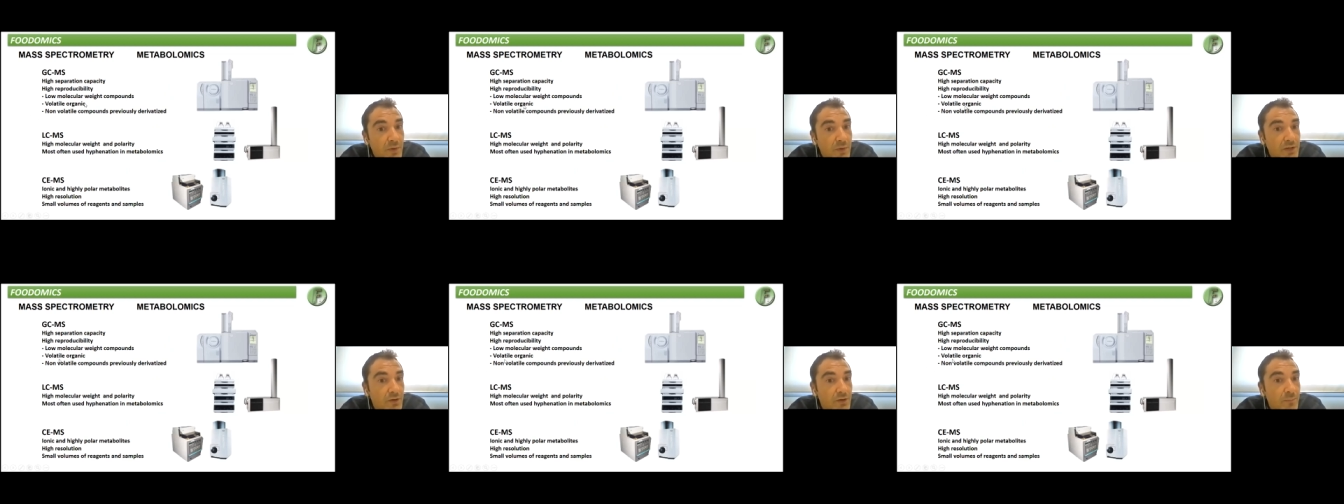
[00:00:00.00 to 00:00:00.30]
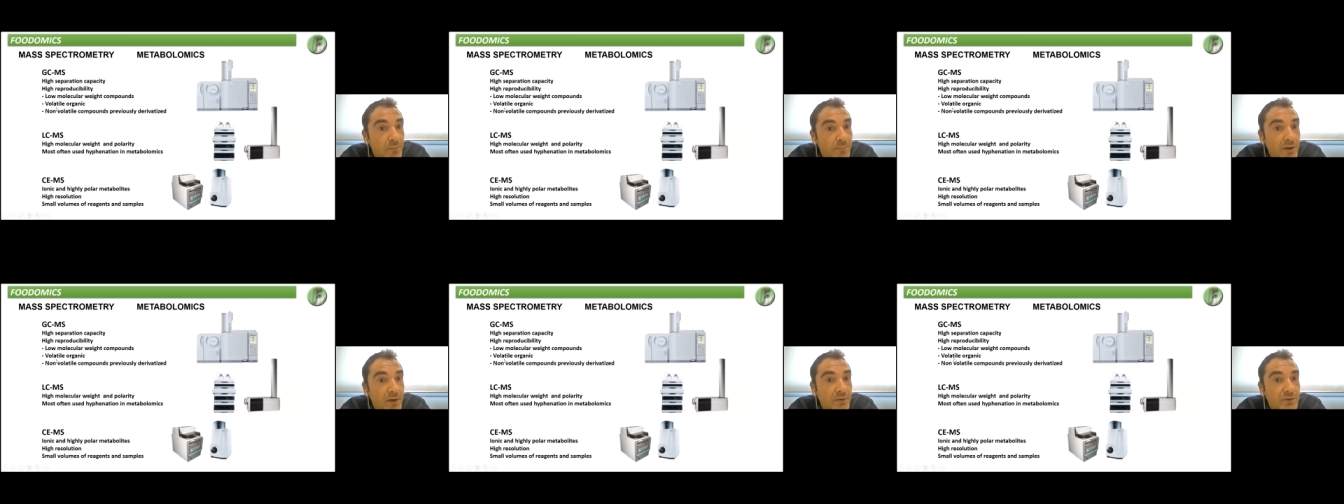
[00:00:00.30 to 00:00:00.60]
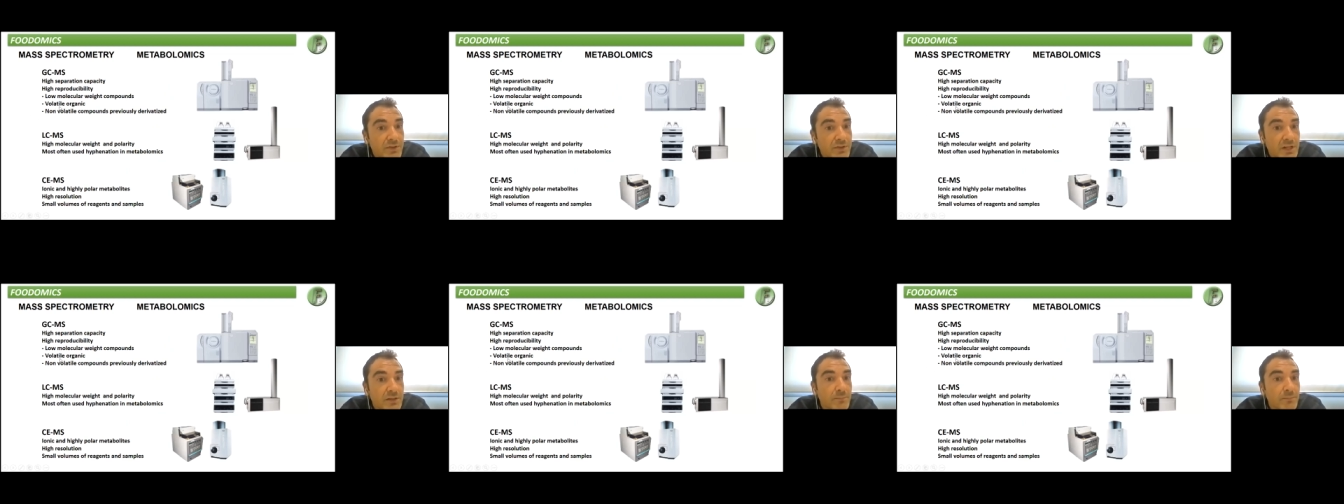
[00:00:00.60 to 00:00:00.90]
weight
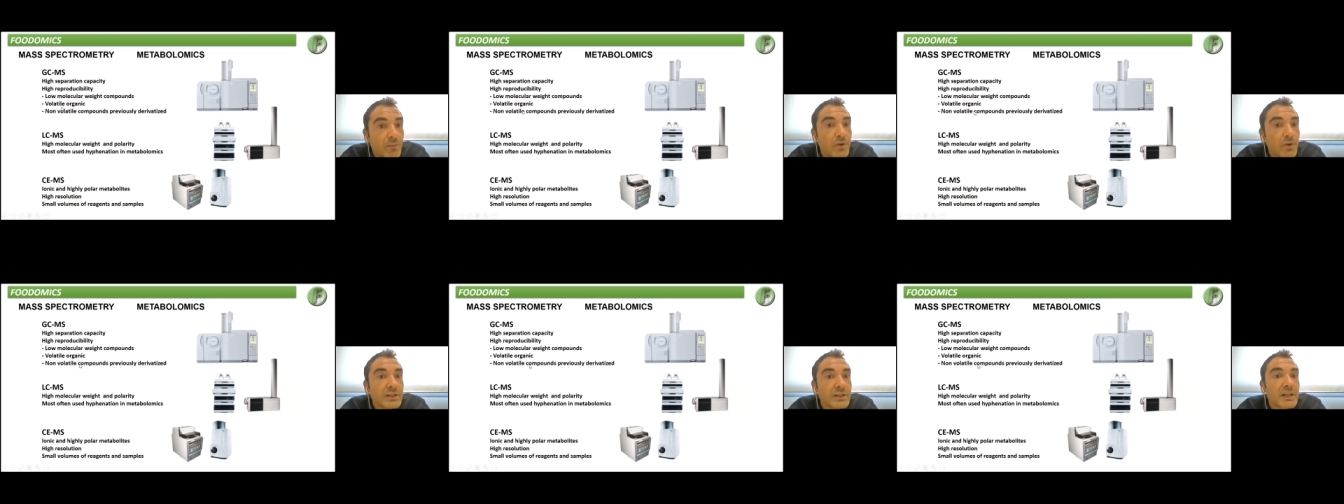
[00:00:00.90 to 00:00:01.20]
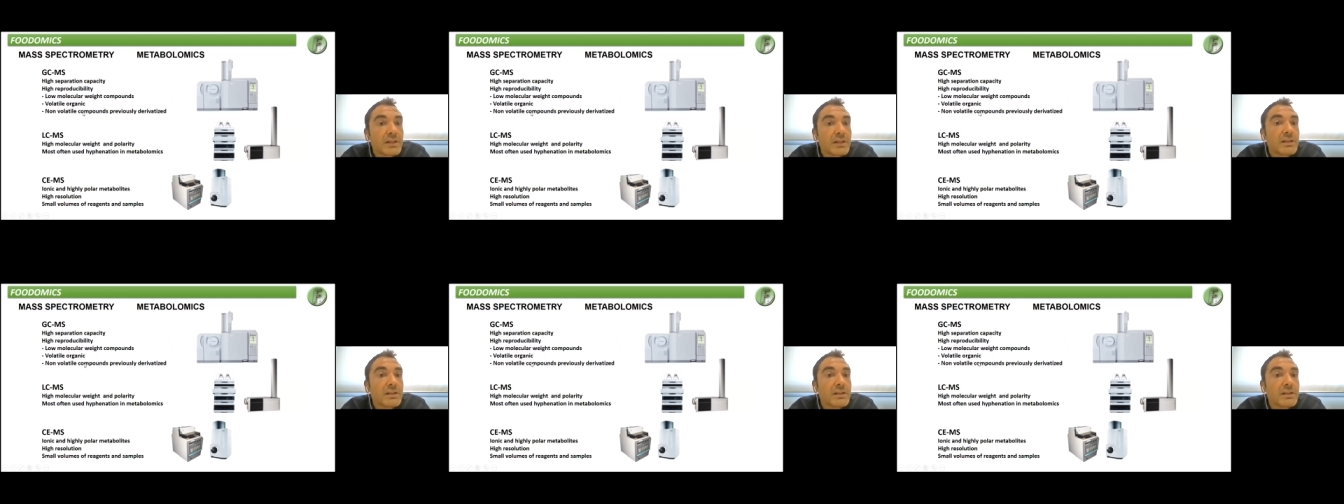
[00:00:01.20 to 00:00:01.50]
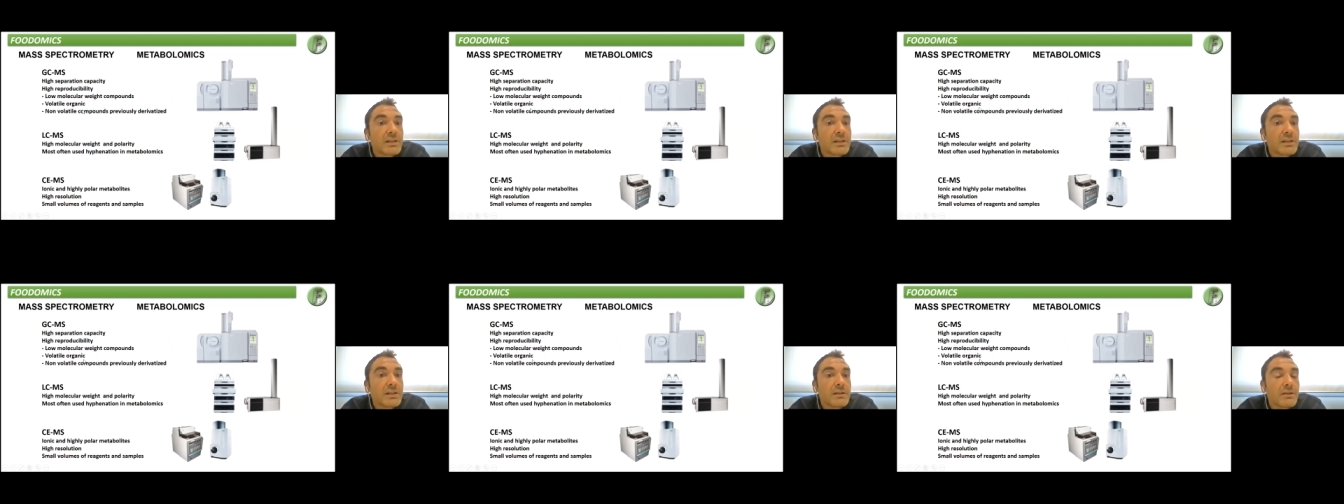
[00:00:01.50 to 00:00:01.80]
compounds and volatile
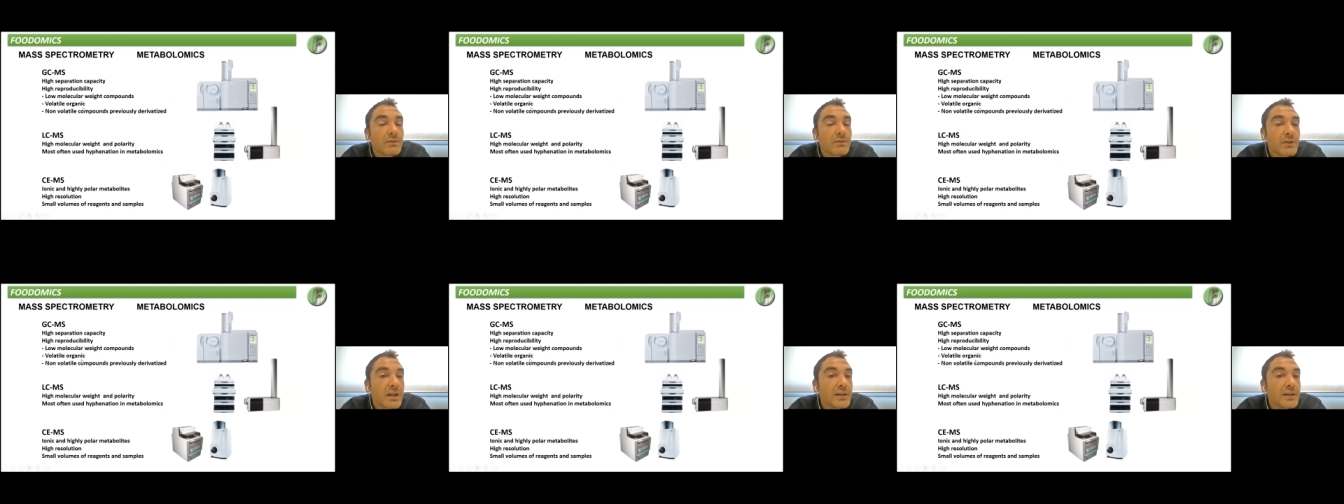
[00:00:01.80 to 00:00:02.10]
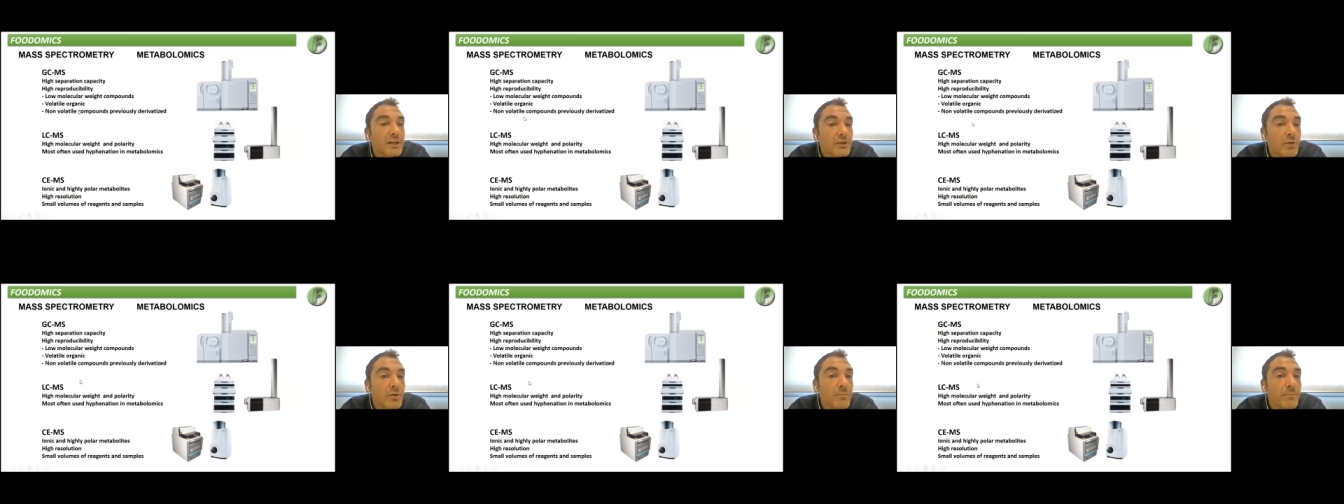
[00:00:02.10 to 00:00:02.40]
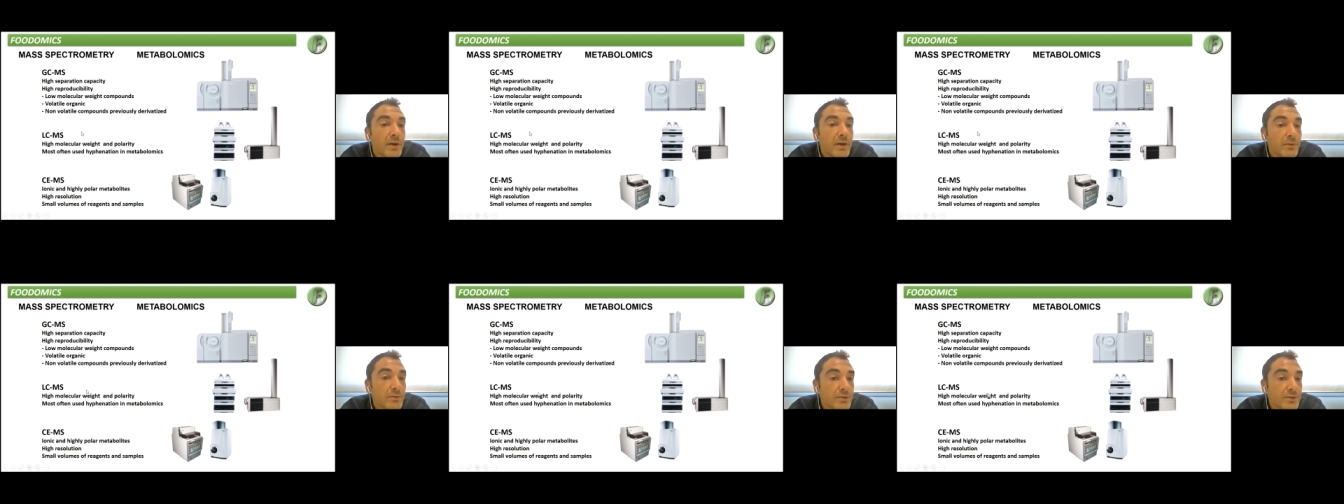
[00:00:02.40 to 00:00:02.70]
organic
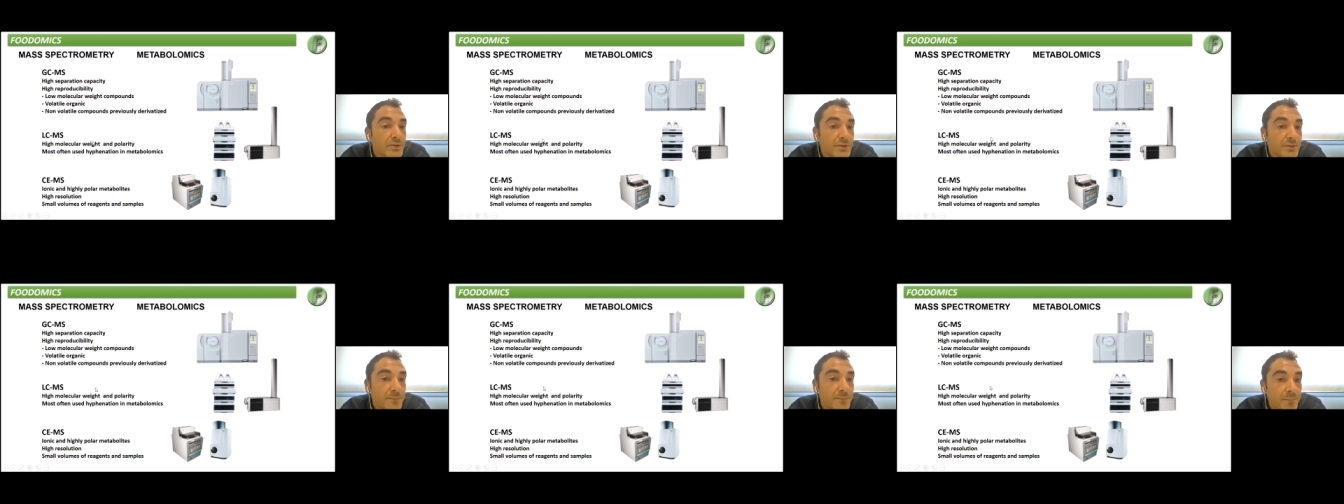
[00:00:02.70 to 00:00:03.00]
compounds.